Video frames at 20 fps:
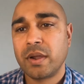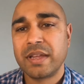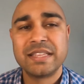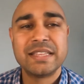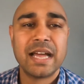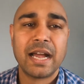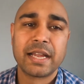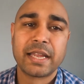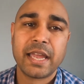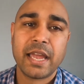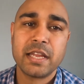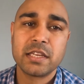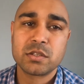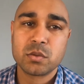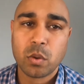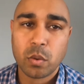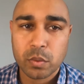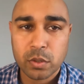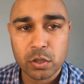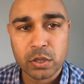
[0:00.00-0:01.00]
in that case,
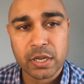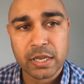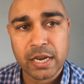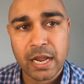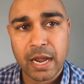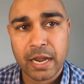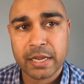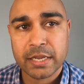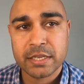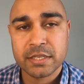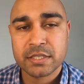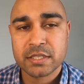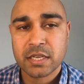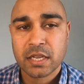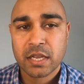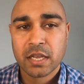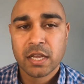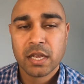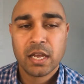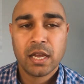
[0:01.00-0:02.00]
what we're looking at is
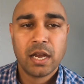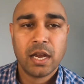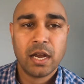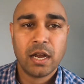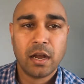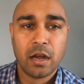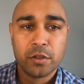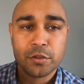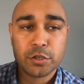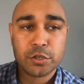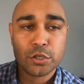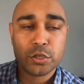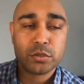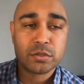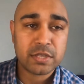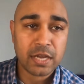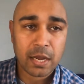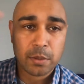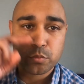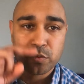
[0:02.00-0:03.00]
on the new
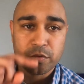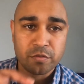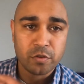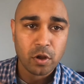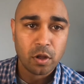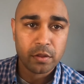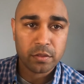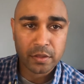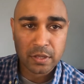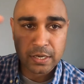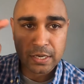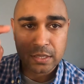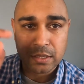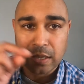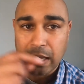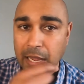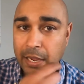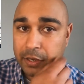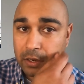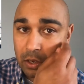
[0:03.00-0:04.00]
tab, we've got the little
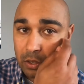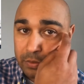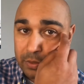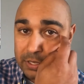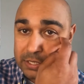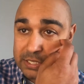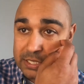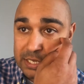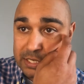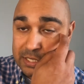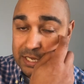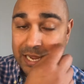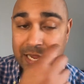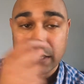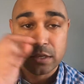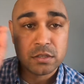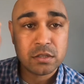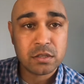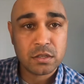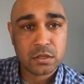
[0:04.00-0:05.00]
icon that sits
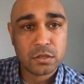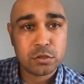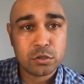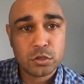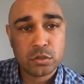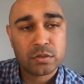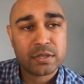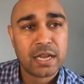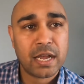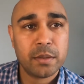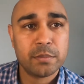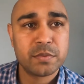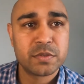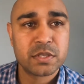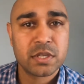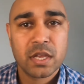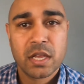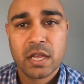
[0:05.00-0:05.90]
in new tabs.